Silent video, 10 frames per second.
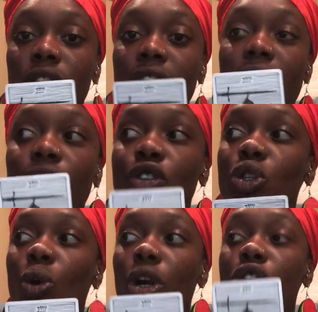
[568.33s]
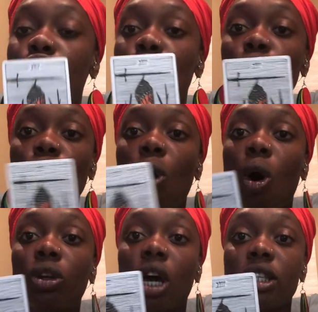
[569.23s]
The Eight of Swords, you
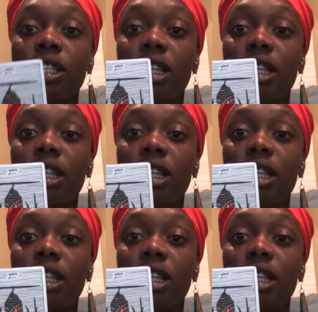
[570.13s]
hold on to